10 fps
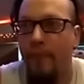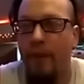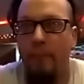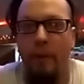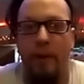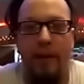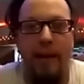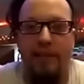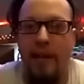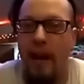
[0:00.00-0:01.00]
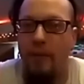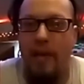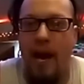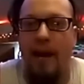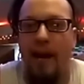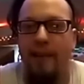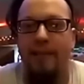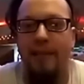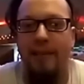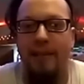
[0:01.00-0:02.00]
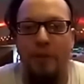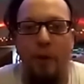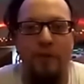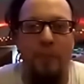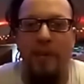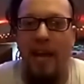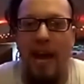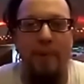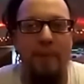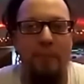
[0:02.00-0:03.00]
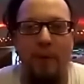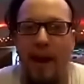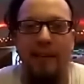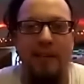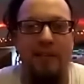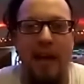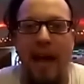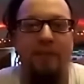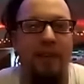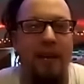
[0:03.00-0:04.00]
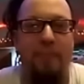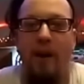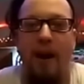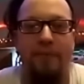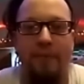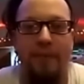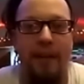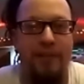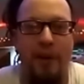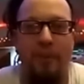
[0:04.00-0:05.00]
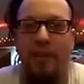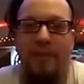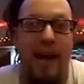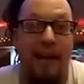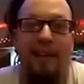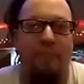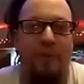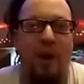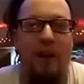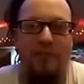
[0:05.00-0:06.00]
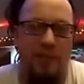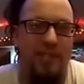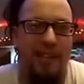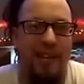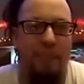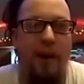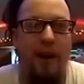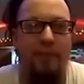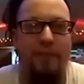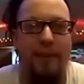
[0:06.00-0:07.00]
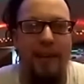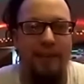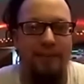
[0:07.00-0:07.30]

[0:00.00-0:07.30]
like I said, I was a hothead. So if something happened in practice, I'd lip off. And sometimes I lipped off just to lip off. And